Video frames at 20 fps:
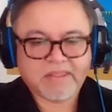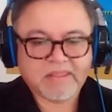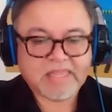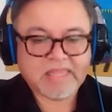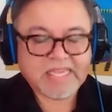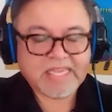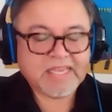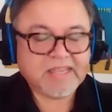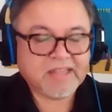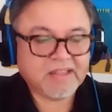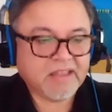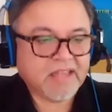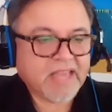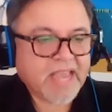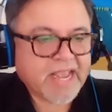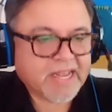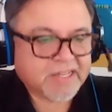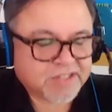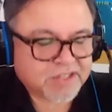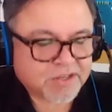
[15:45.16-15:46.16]
the
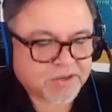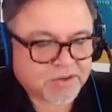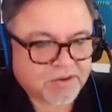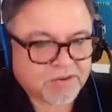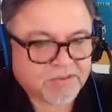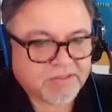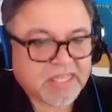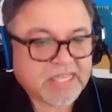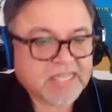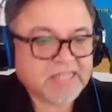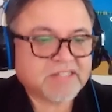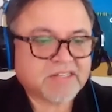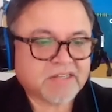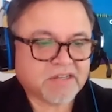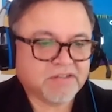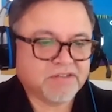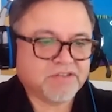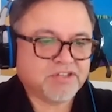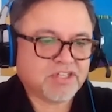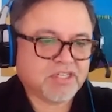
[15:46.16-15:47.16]
answer, the
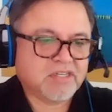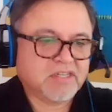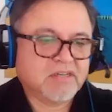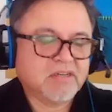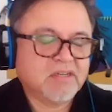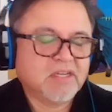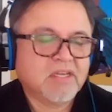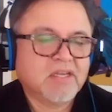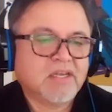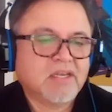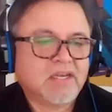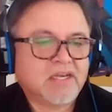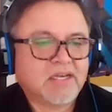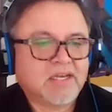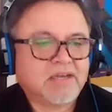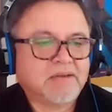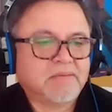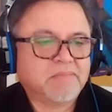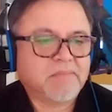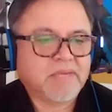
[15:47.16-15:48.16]
solution,
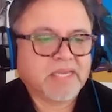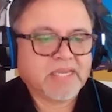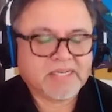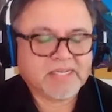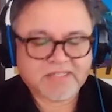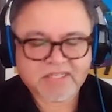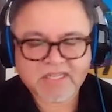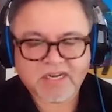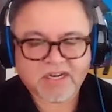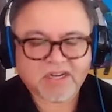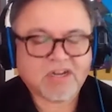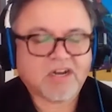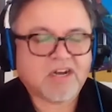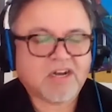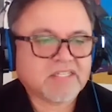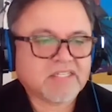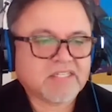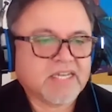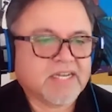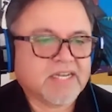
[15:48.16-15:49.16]
and it's going to
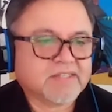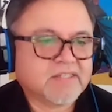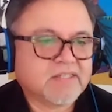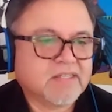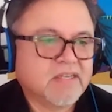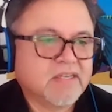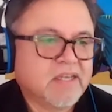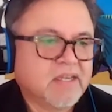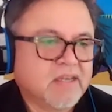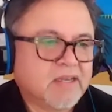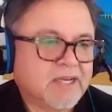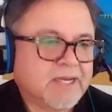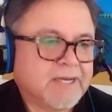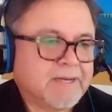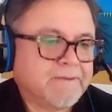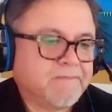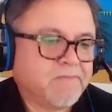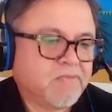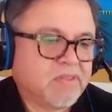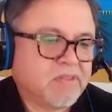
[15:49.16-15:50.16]
cost X.
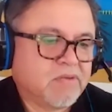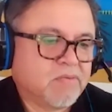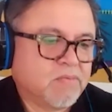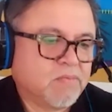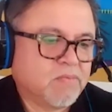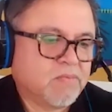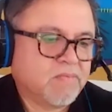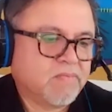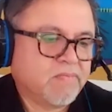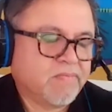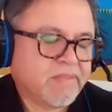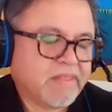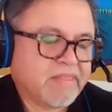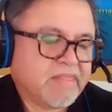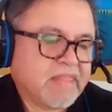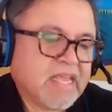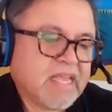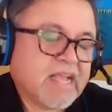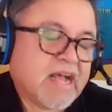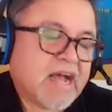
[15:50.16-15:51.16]
The
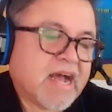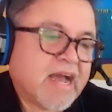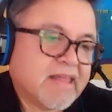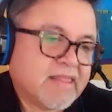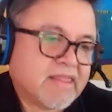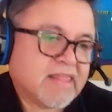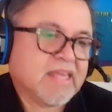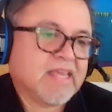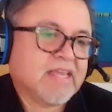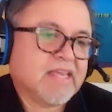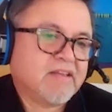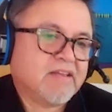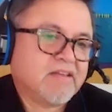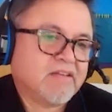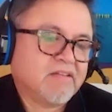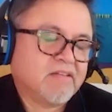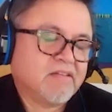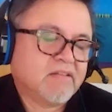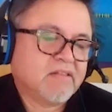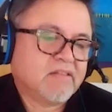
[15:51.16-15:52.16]
thing I think
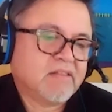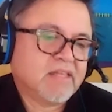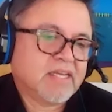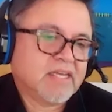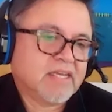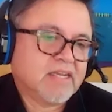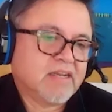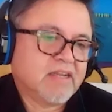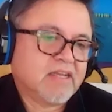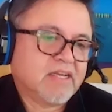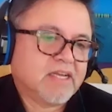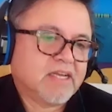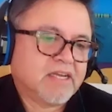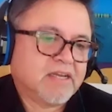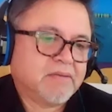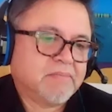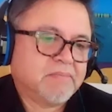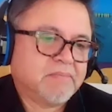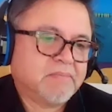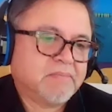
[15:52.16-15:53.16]
that
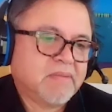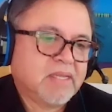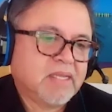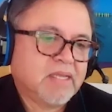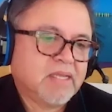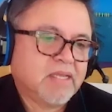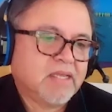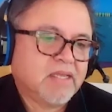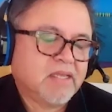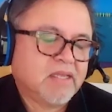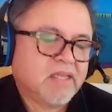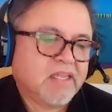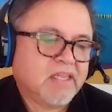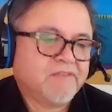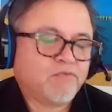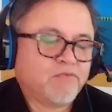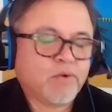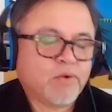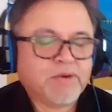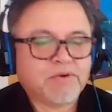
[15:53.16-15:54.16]

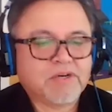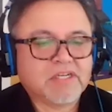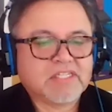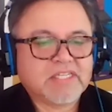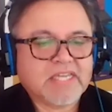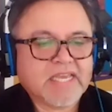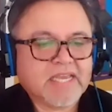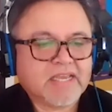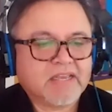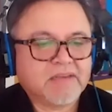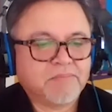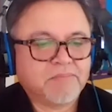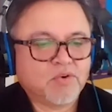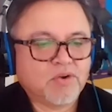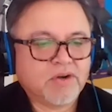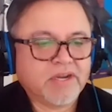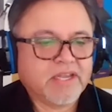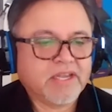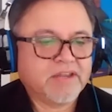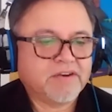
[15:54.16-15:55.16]
if we were to take a
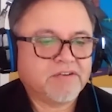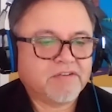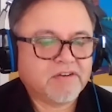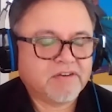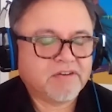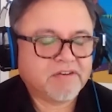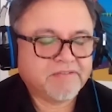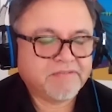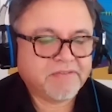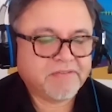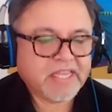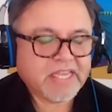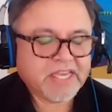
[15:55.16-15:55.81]
more iterative